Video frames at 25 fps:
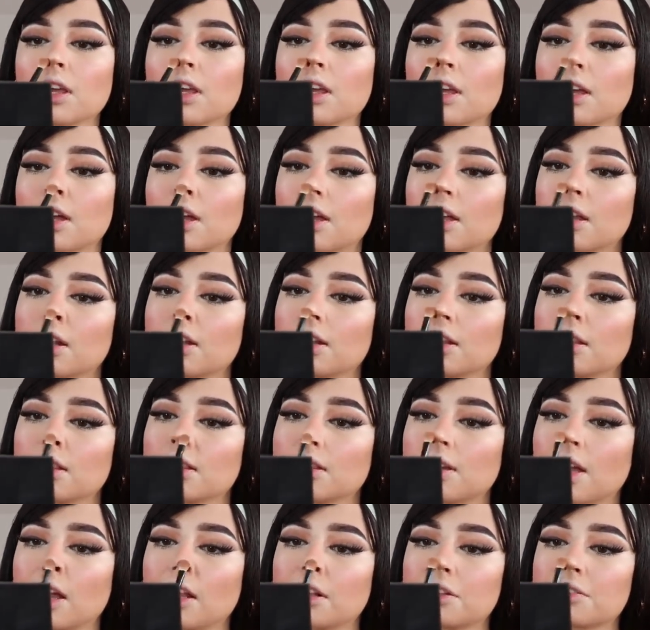and
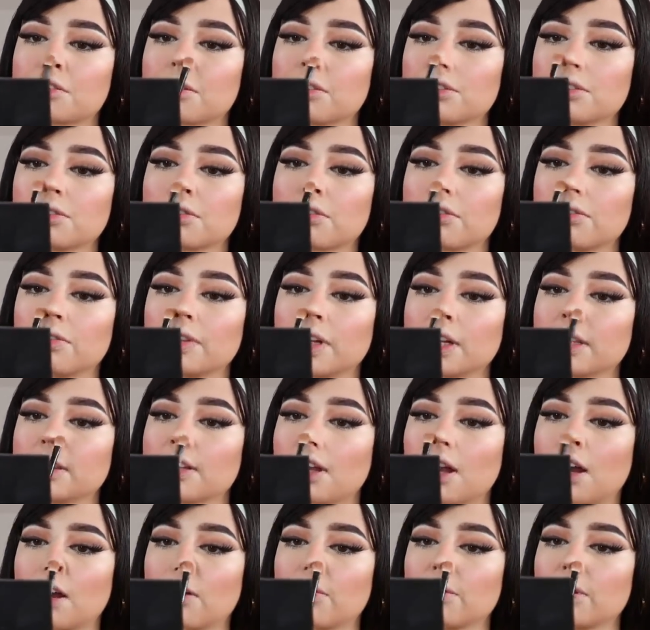that's going to
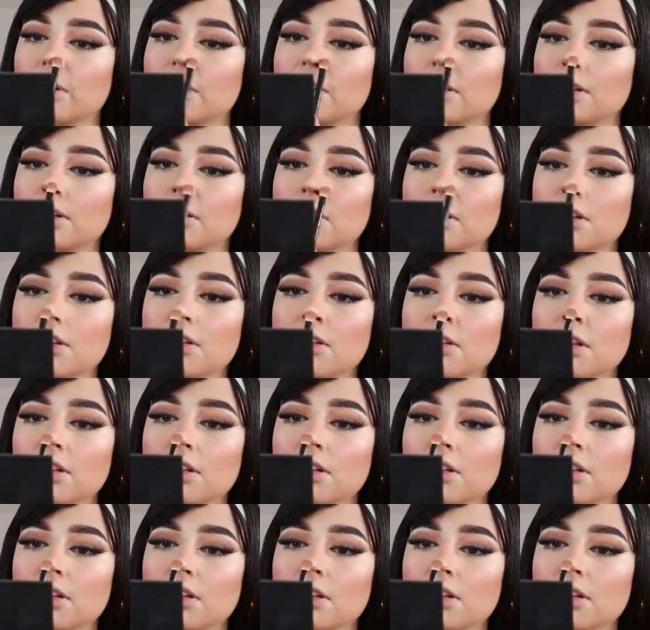create our